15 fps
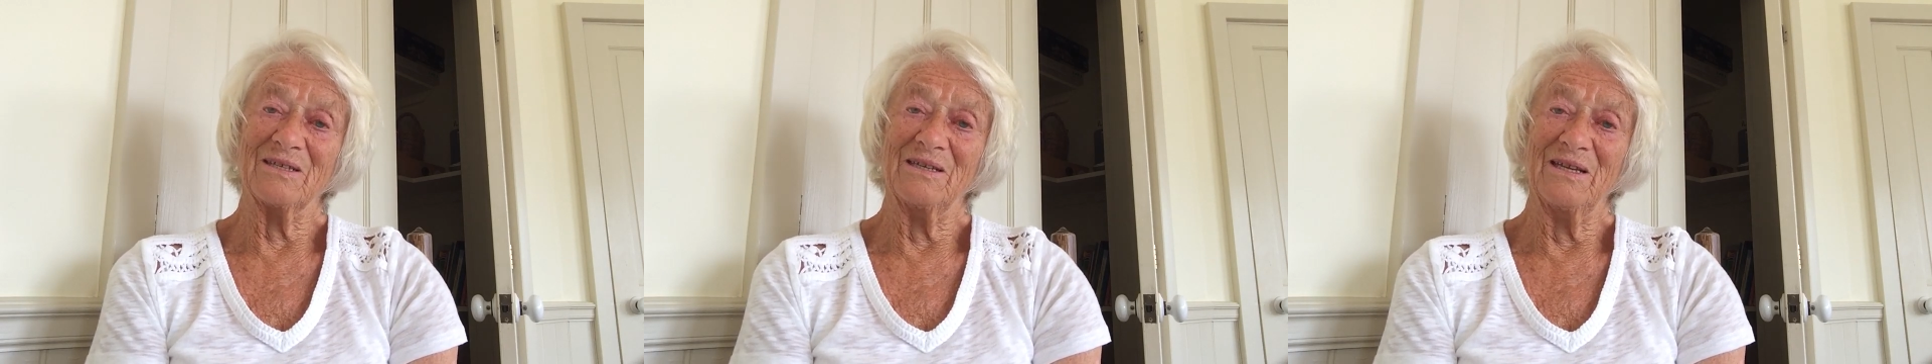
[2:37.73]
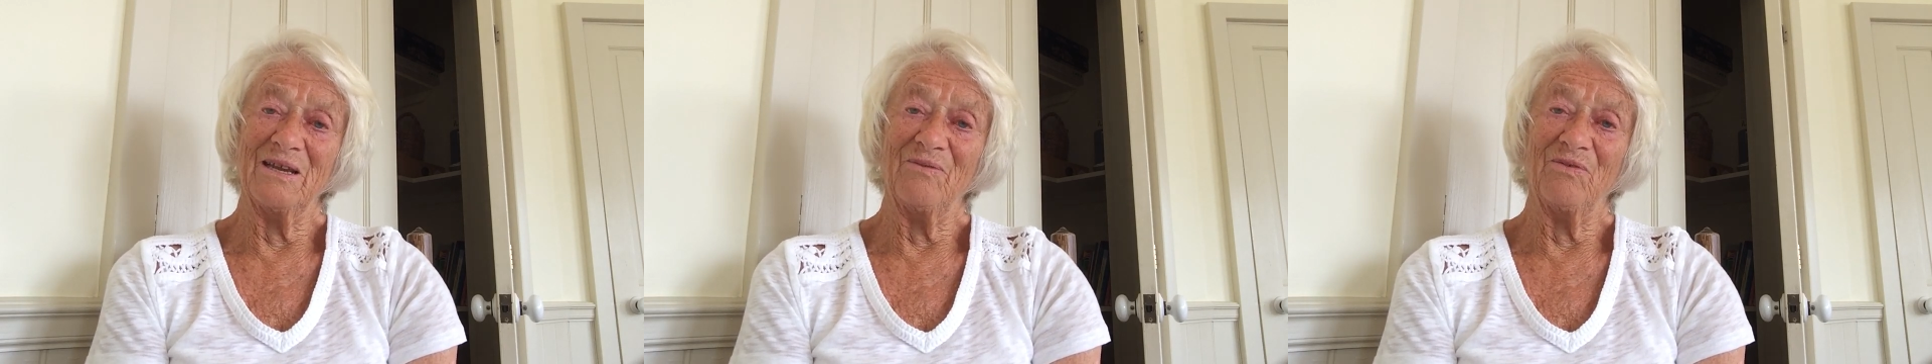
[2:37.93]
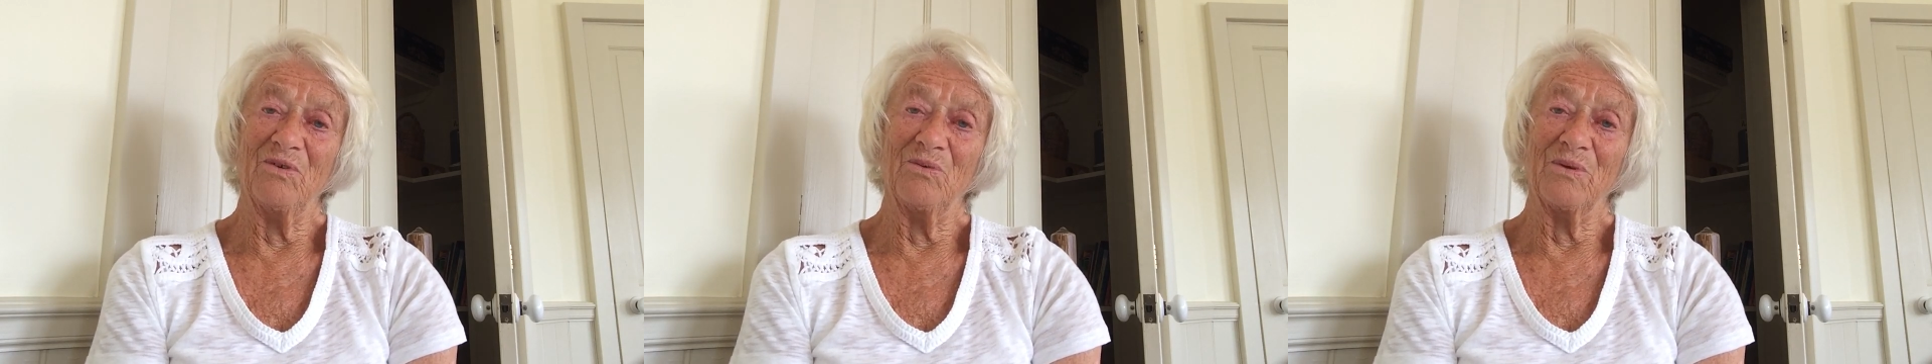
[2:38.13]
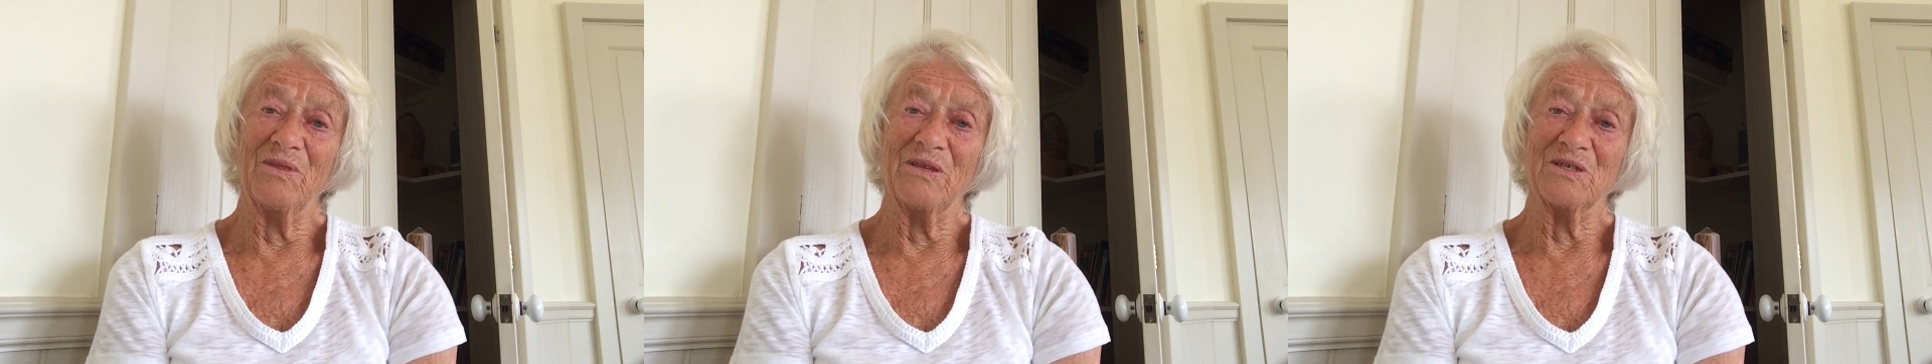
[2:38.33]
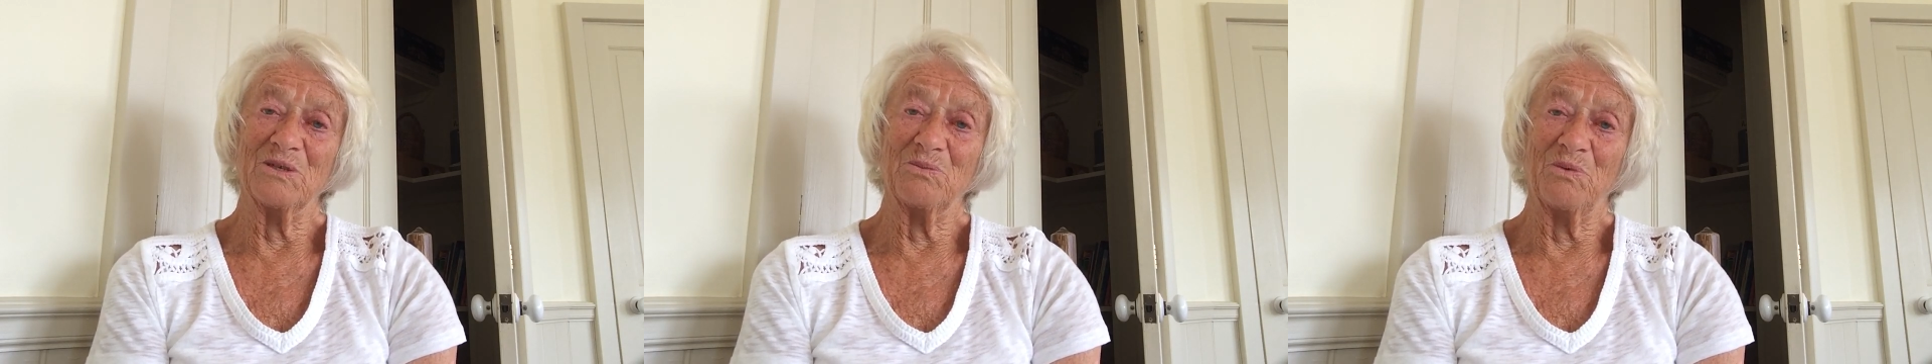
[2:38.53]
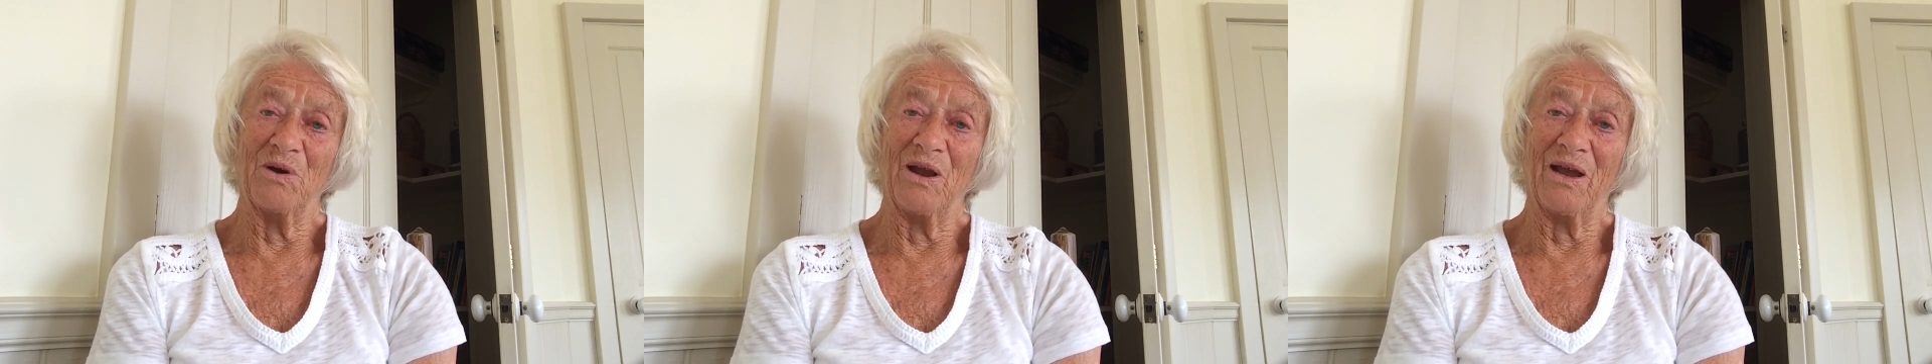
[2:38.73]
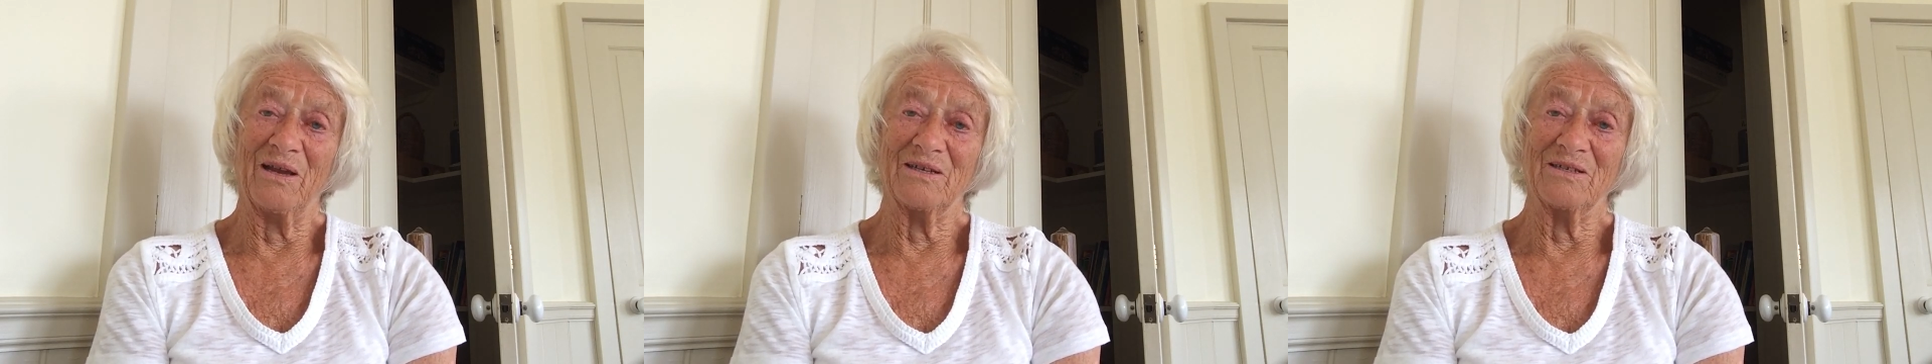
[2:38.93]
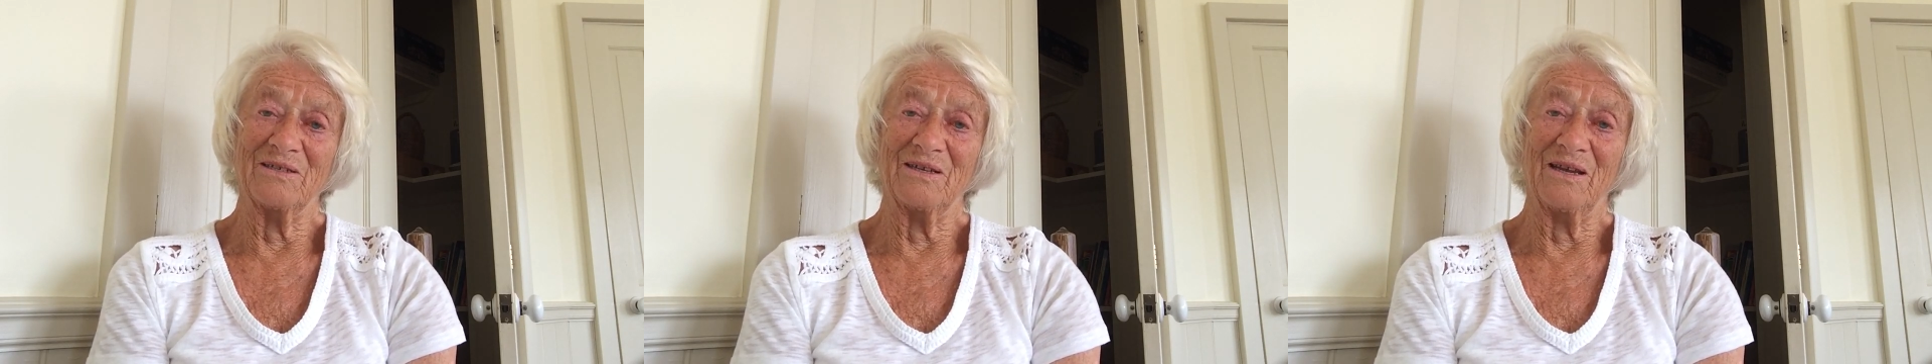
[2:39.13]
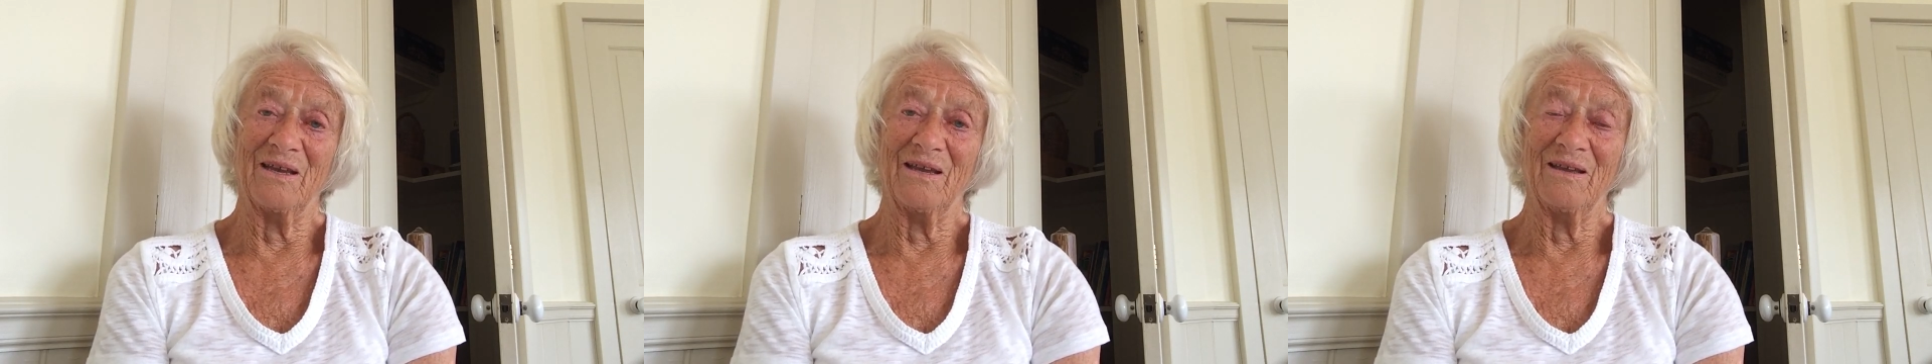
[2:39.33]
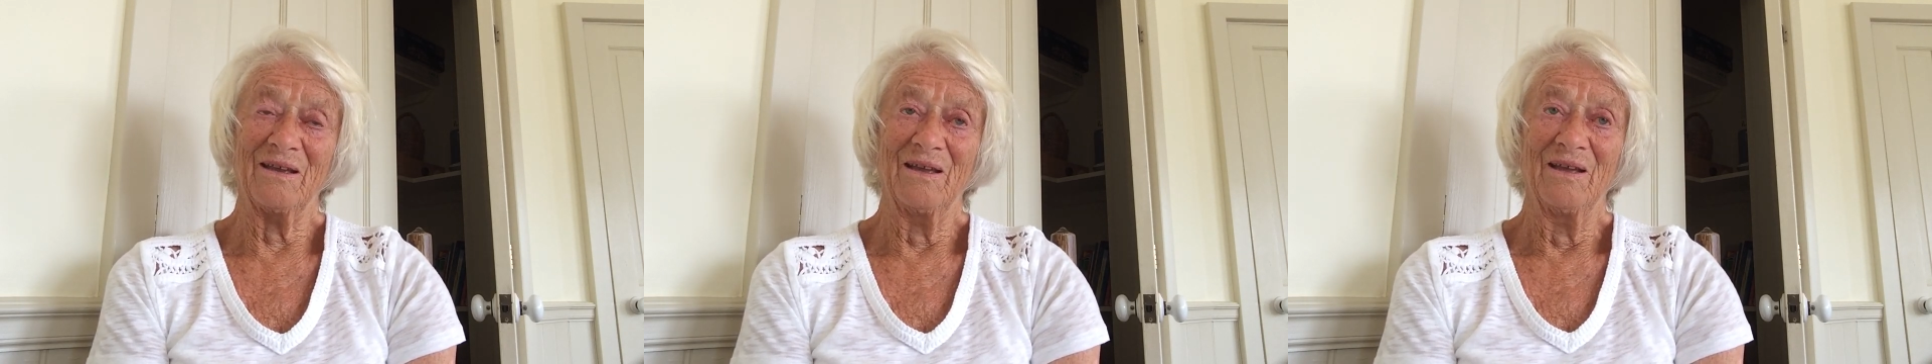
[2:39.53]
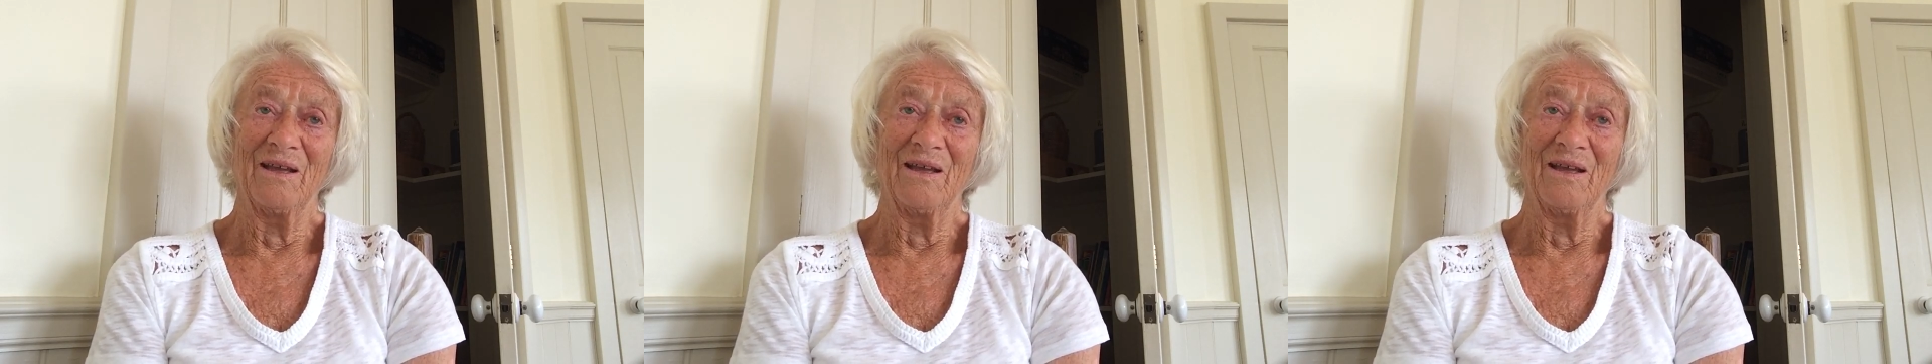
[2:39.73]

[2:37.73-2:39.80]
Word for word: to leave you with this prayer today,